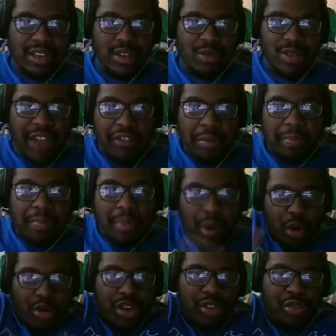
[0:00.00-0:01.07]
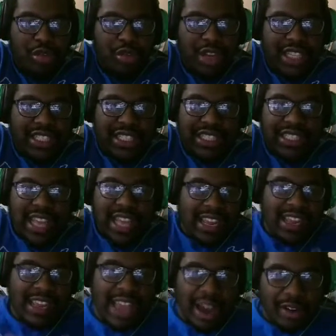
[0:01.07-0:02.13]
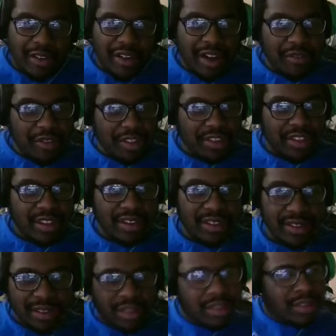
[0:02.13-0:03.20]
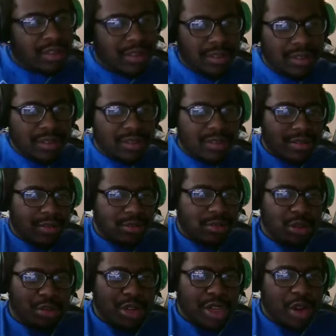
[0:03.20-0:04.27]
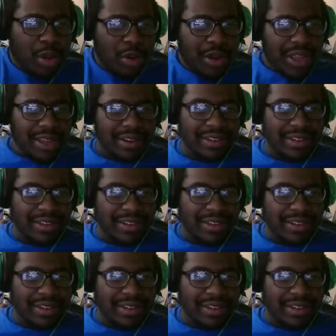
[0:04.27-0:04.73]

We have a broken region that can counter everything. What are we doing?